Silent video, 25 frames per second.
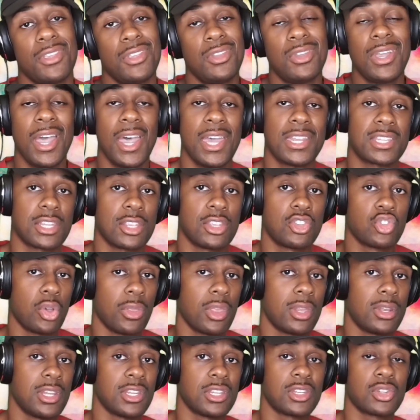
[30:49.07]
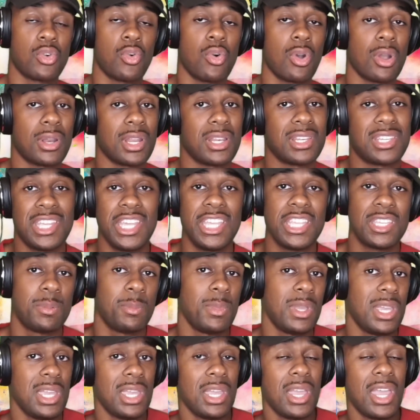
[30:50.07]
You guys can join the Discord and teach
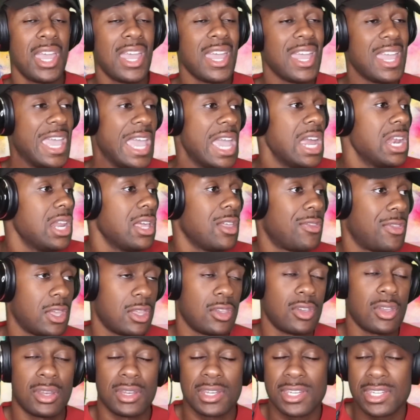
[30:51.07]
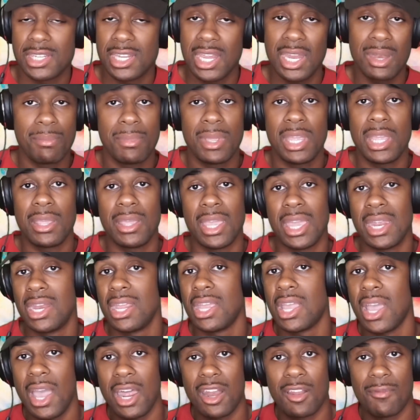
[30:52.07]
me anything. You can send me any
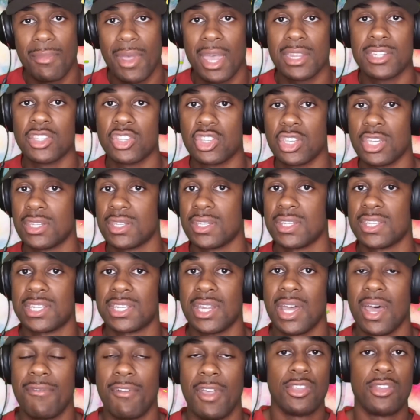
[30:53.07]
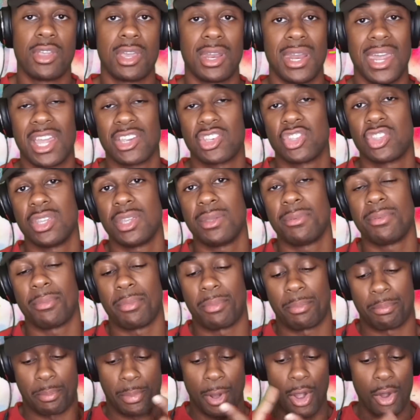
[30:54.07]
kind of messages and stuff. You can actually
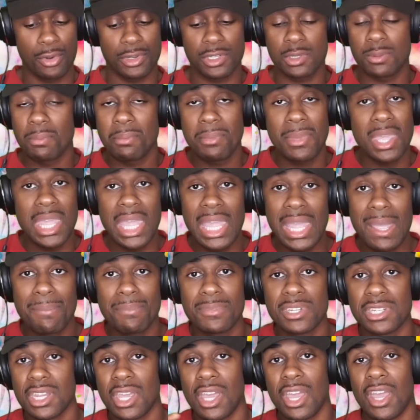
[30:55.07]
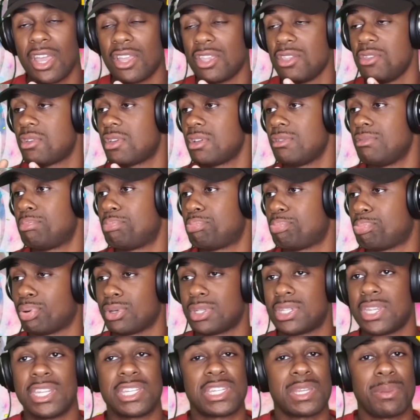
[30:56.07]
post memes. You could
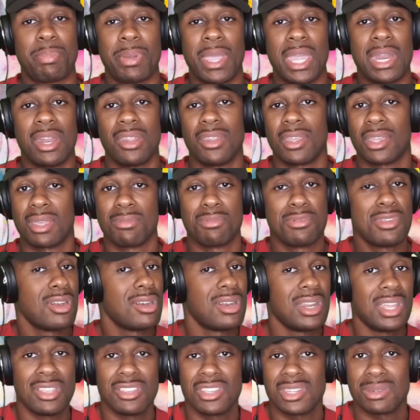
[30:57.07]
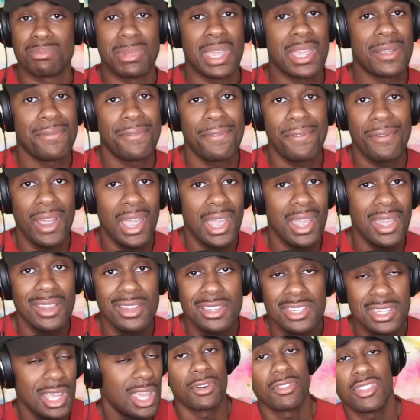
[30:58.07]
participate in the community and just make
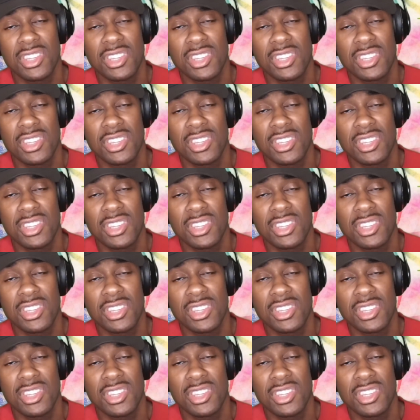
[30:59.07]
friends.